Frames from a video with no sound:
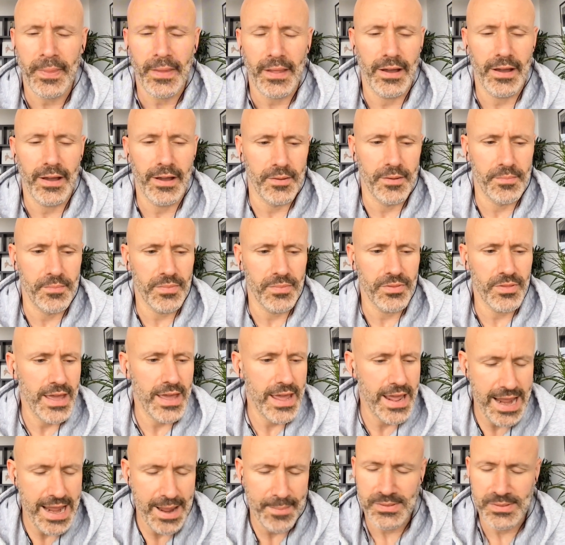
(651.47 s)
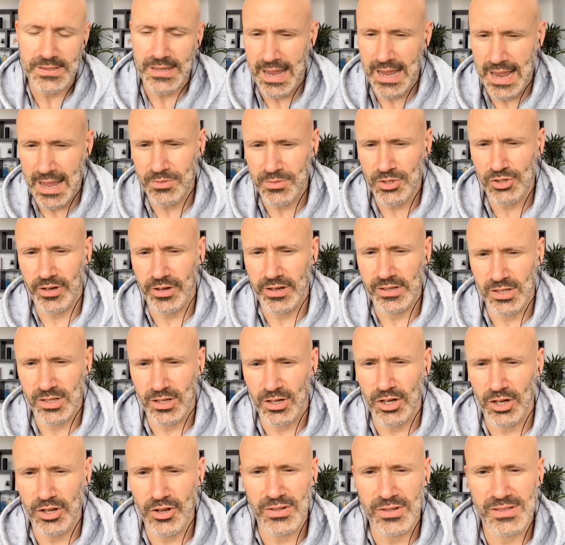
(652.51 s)
The hips, the hamstrings, the
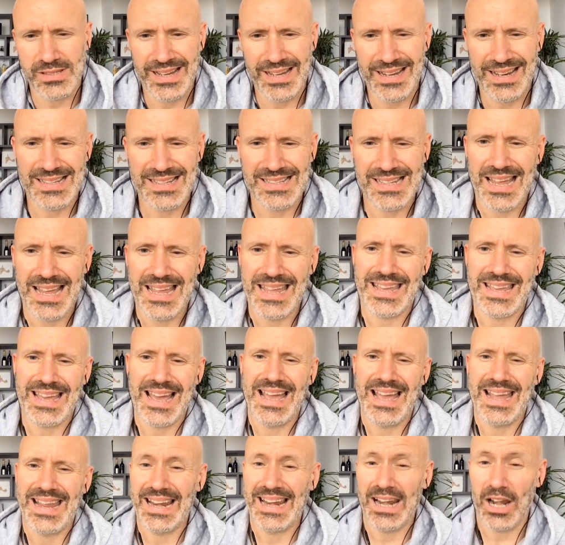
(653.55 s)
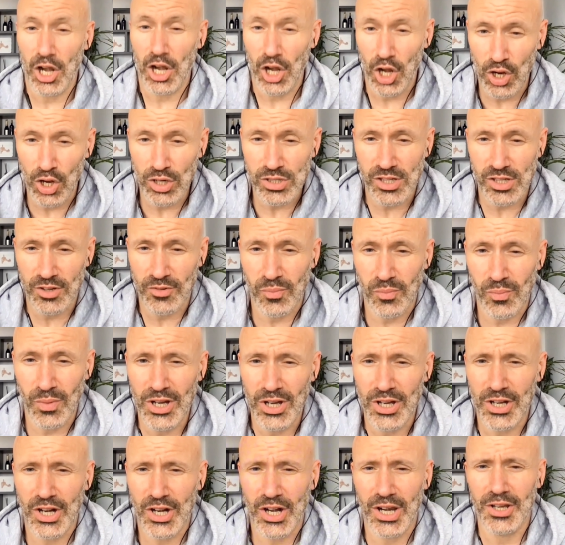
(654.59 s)
glutes, they can take a lot of
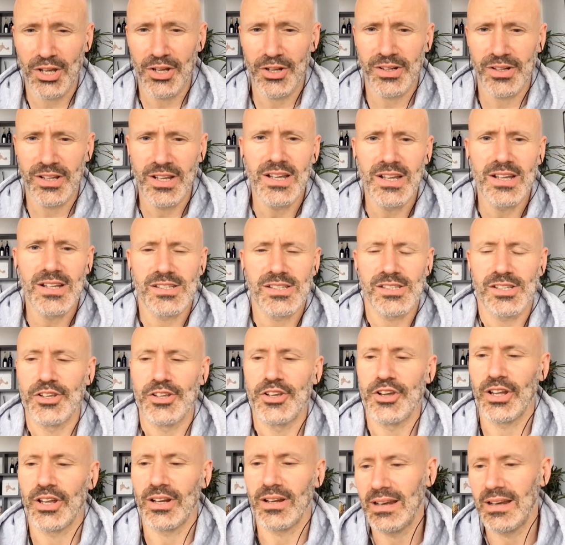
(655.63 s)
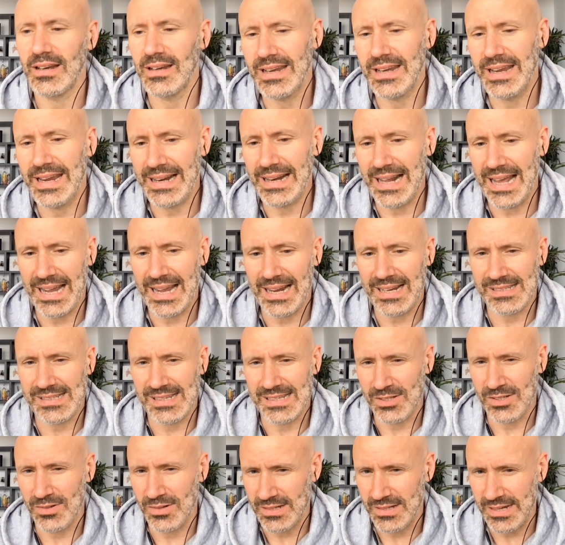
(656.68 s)
workload. So you're going to need
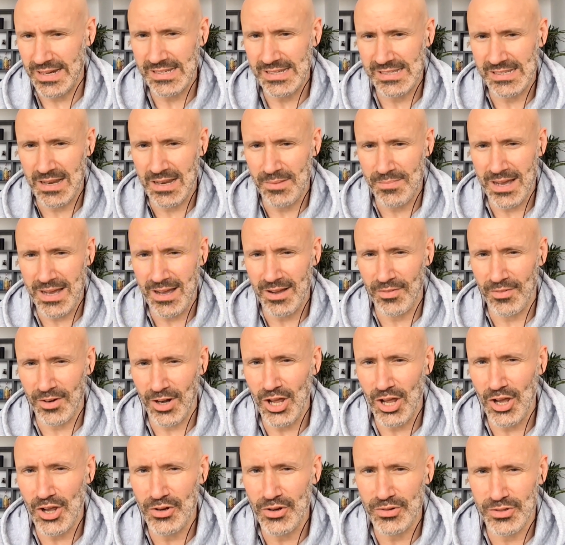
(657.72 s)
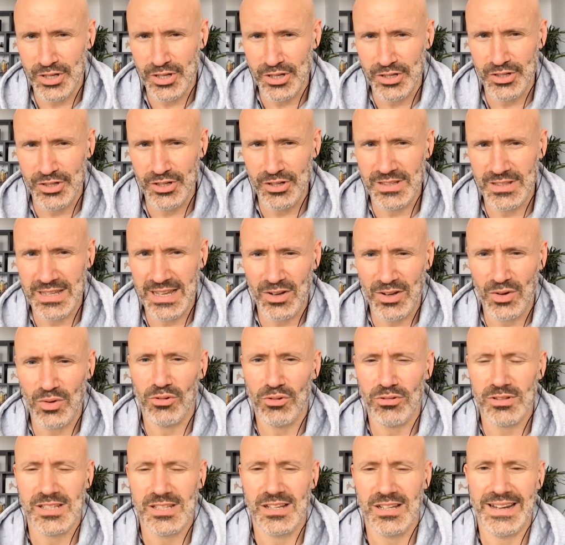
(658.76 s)
access to a decent amount of load to do that,
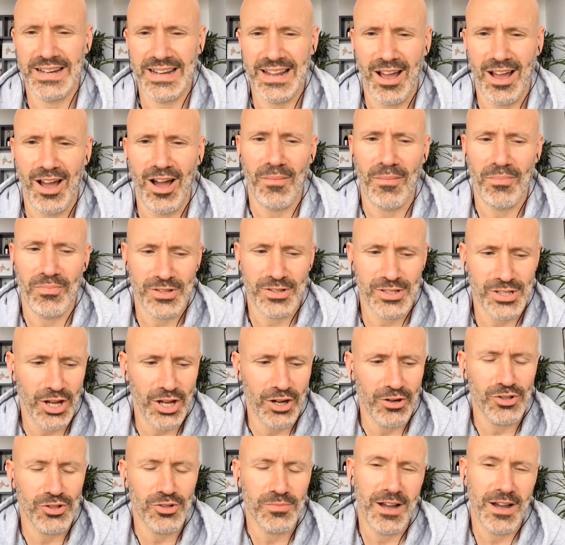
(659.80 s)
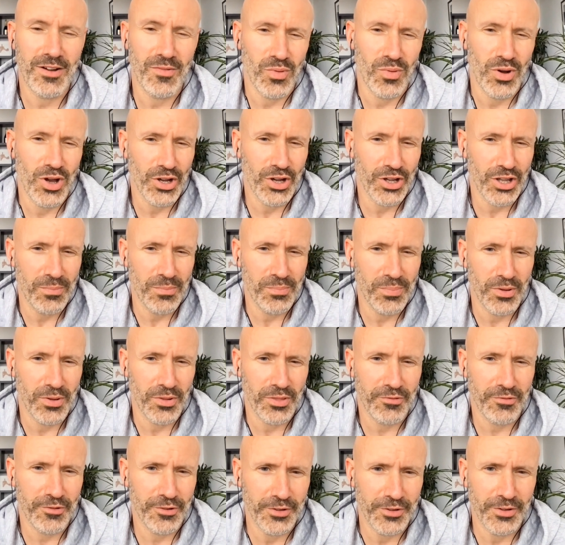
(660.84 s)
or certainly up the total amount of work you put
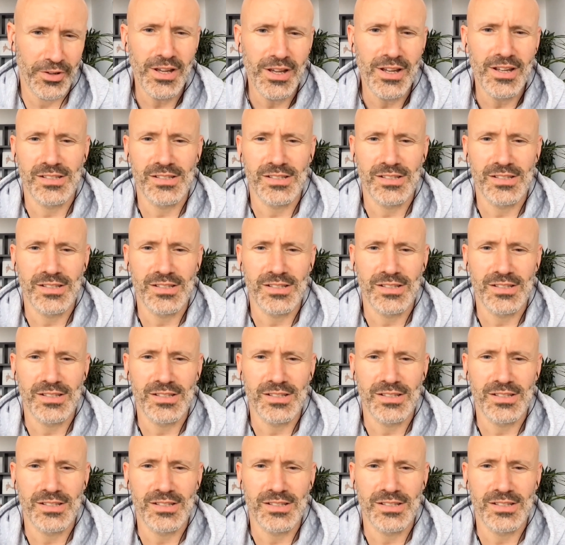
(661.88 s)
through.